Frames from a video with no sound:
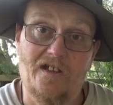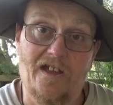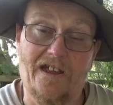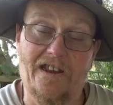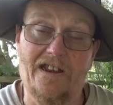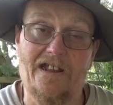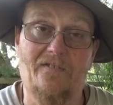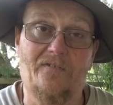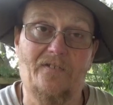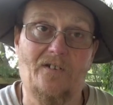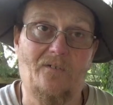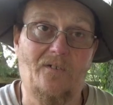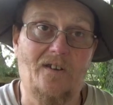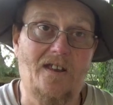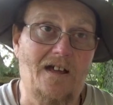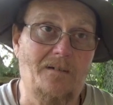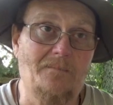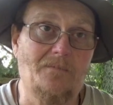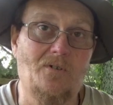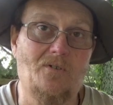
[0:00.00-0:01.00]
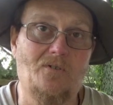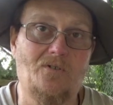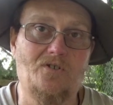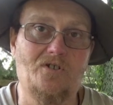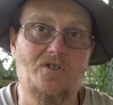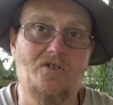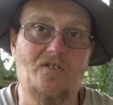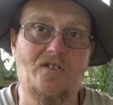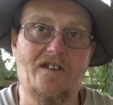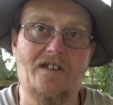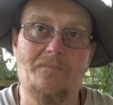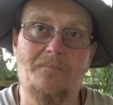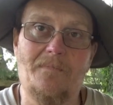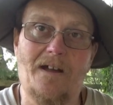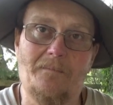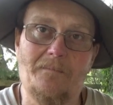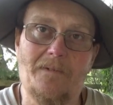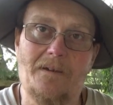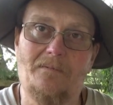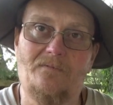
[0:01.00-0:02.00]
And I thought, well, I'm going to look around,
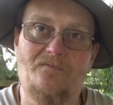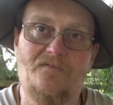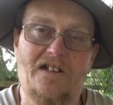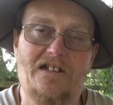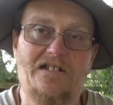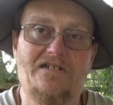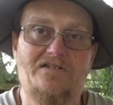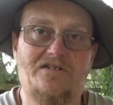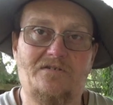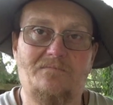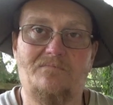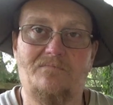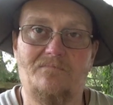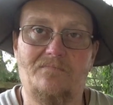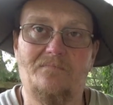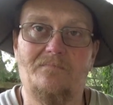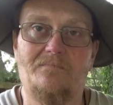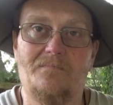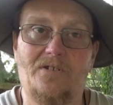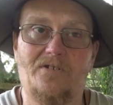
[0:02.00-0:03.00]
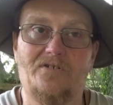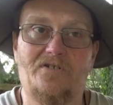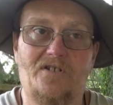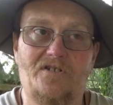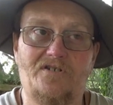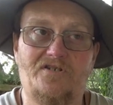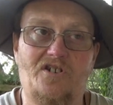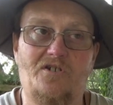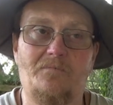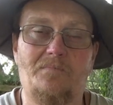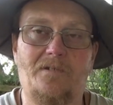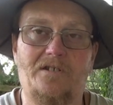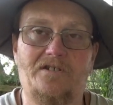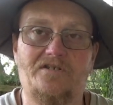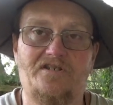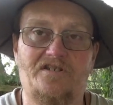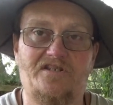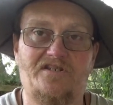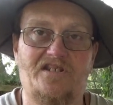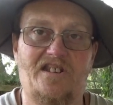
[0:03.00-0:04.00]
might be able to find some military
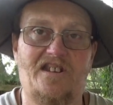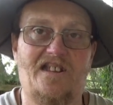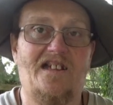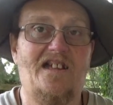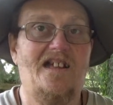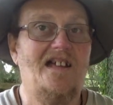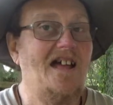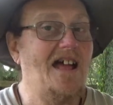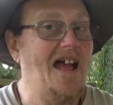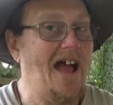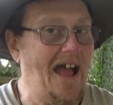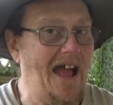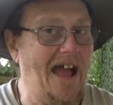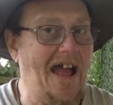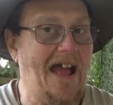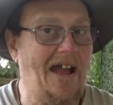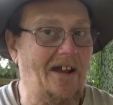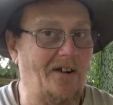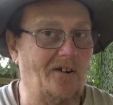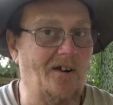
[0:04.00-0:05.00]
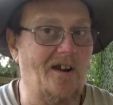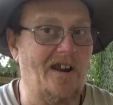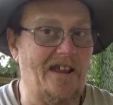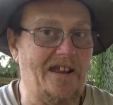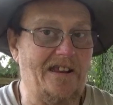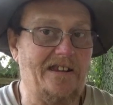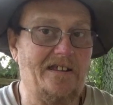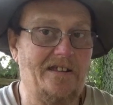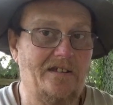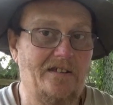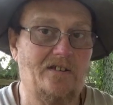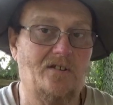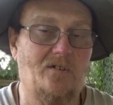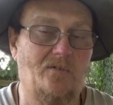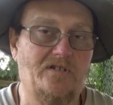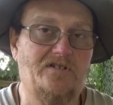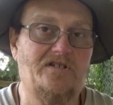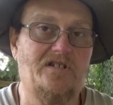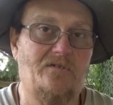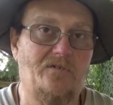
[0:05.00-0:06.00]
surplus that's in a high grade, you know,
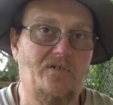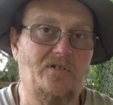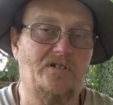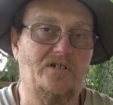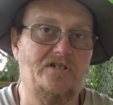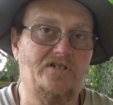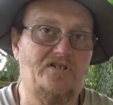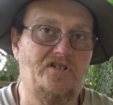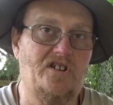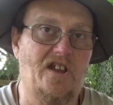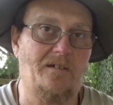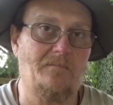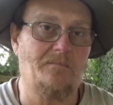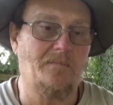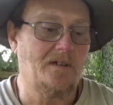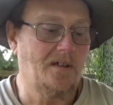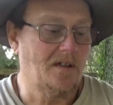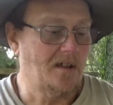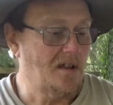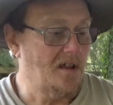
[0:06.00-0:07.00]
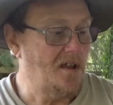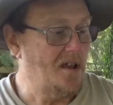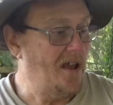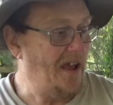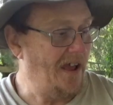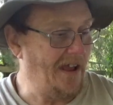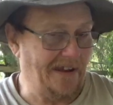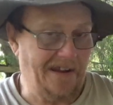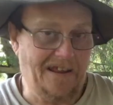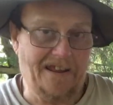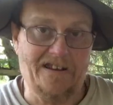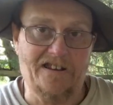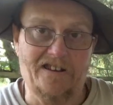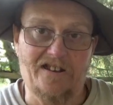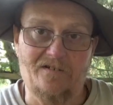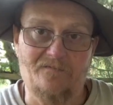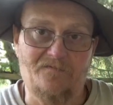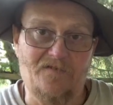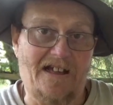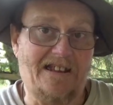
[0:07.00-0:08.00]
that's in real good shape. And I ended
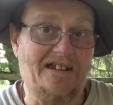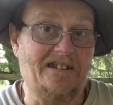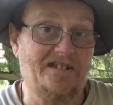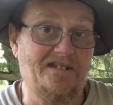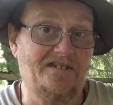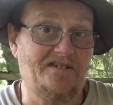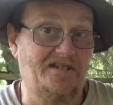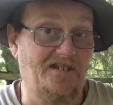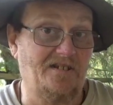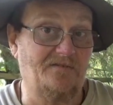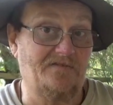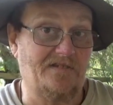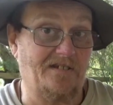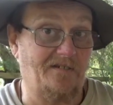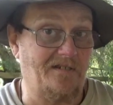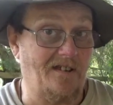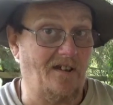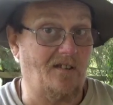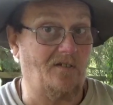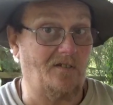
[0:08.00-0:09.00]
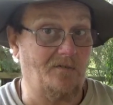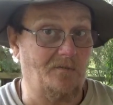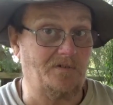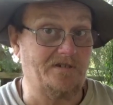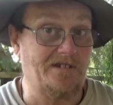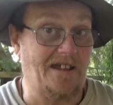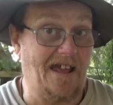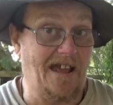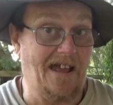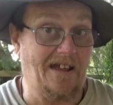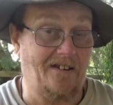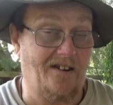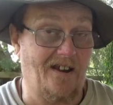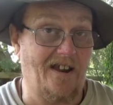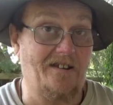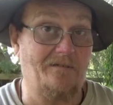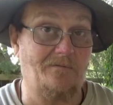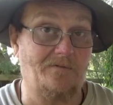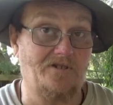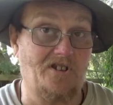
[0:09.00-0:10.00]
up finding this stuff that not only was a high
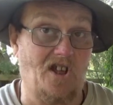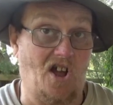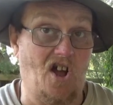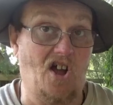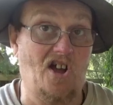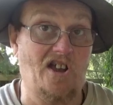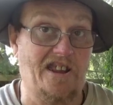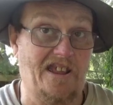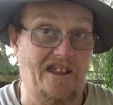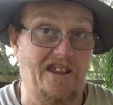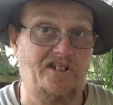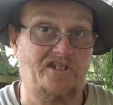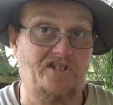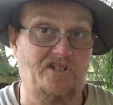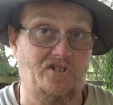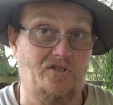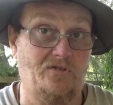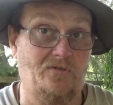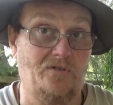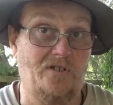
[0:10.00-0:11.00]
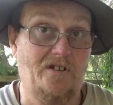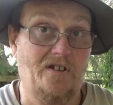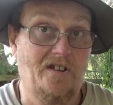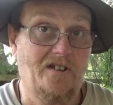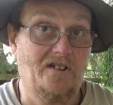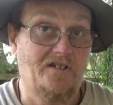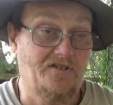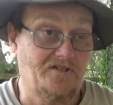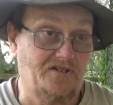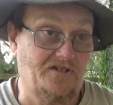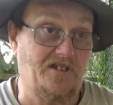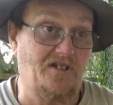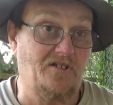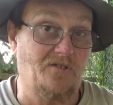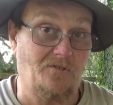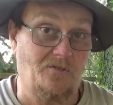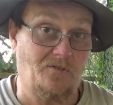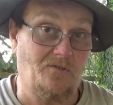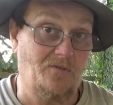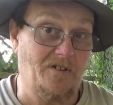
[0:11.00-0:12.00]
grade, it was unissued,
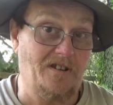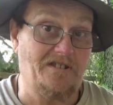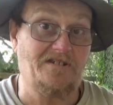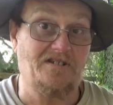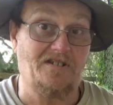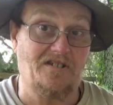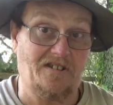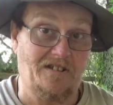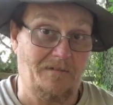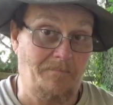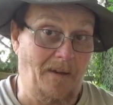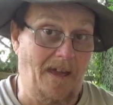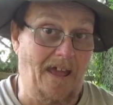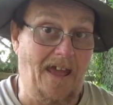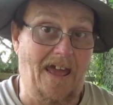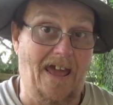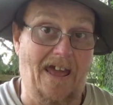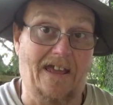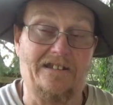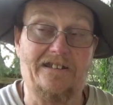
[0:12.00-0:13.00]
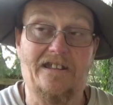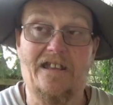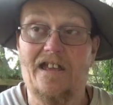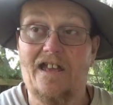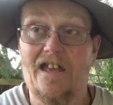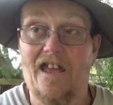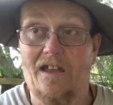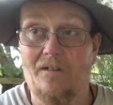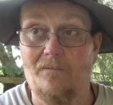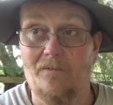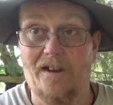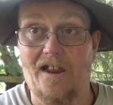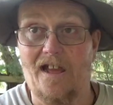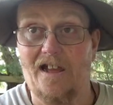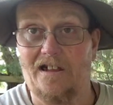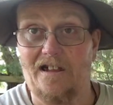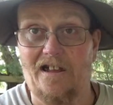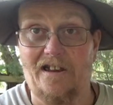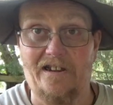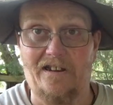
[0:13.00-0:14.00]
still originally packed. And when I
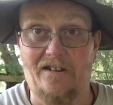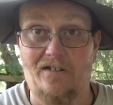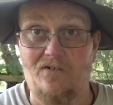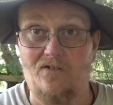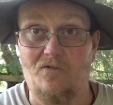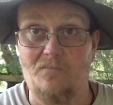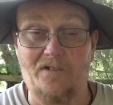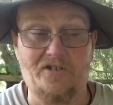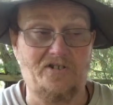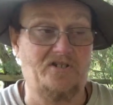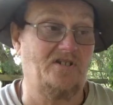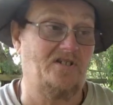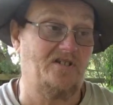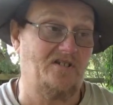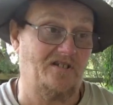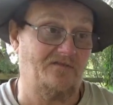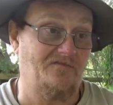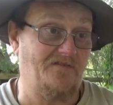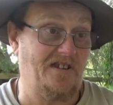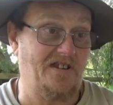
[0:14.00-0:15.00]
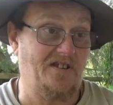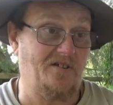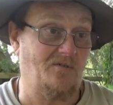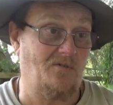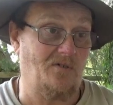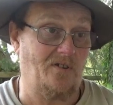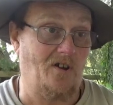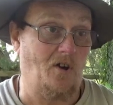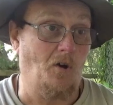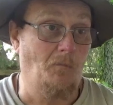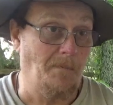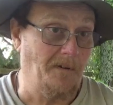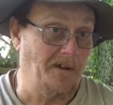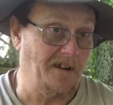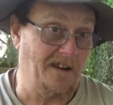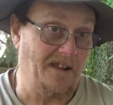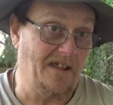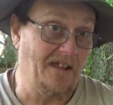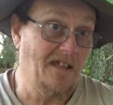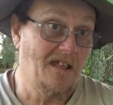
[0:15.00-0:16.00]
got it home, I should have done a video on
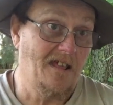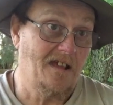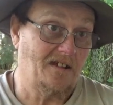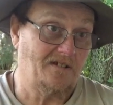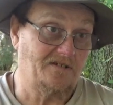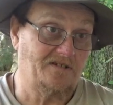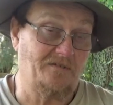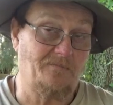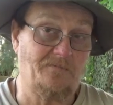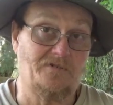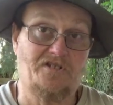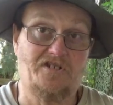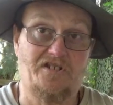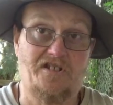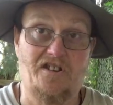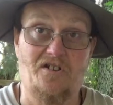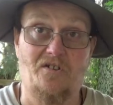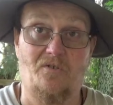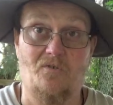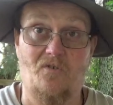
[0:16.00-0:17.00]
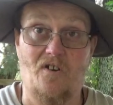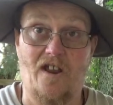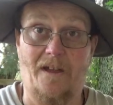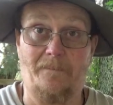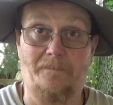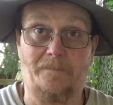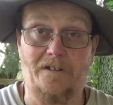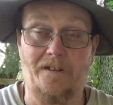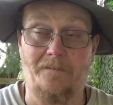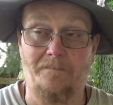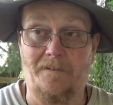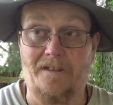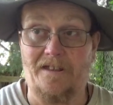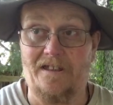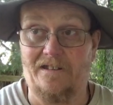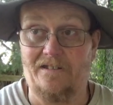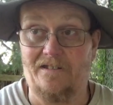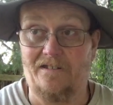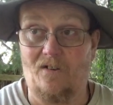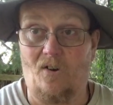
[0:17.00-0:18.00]
opening it, because it was still wrapped up
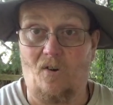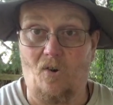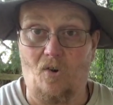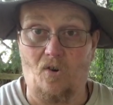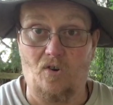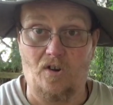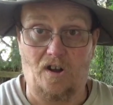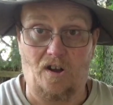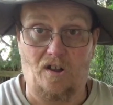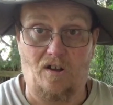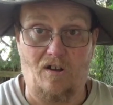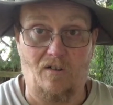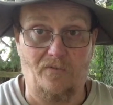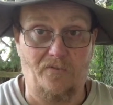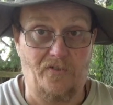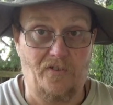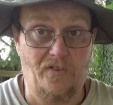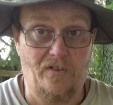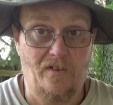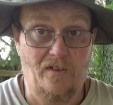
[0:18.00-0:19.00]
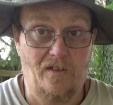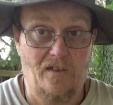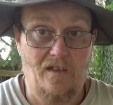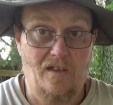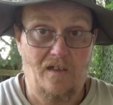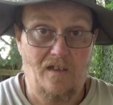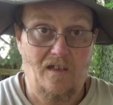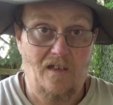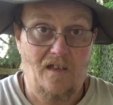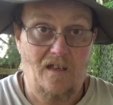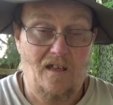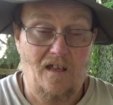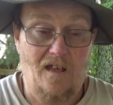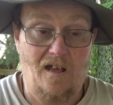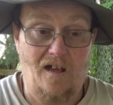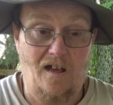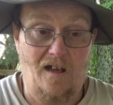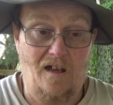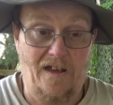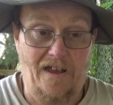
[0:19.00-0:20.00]
in oilcloth.
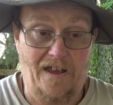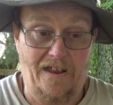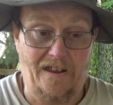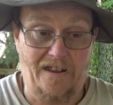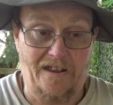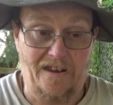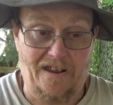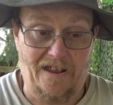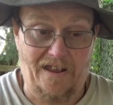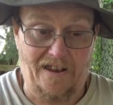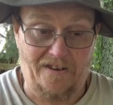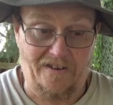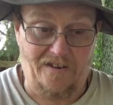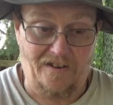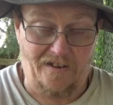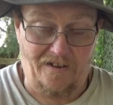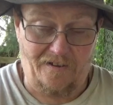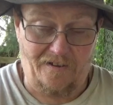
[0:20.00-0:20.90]
It had